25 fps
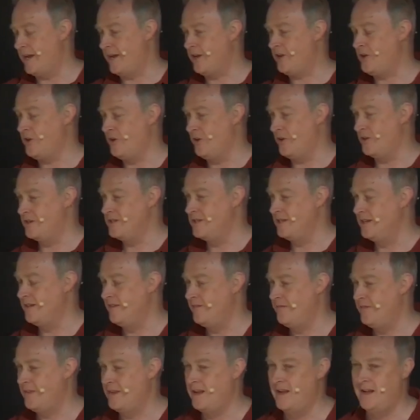that God.
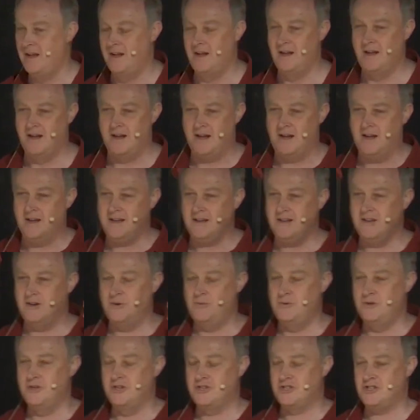I'm going to
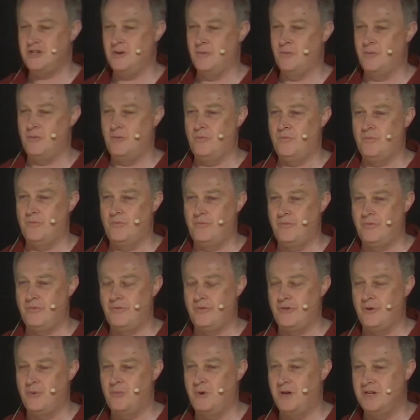worship
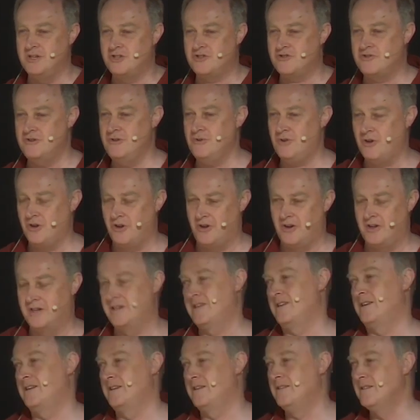the one true God,
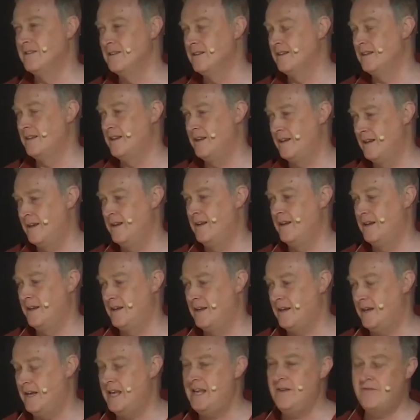
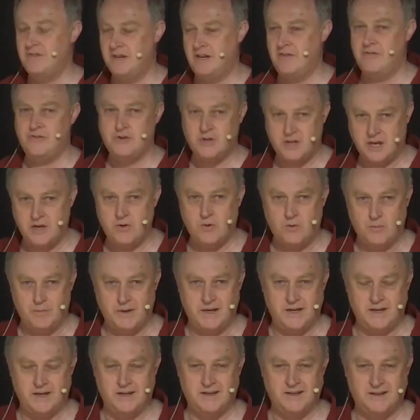even if you kill
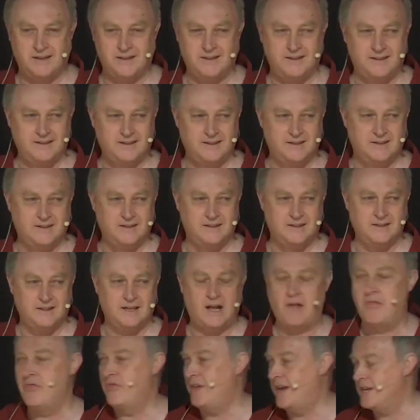me.
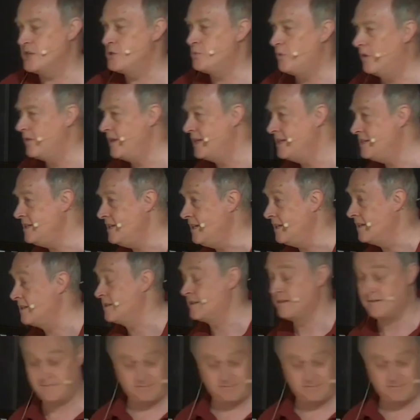And that's what they did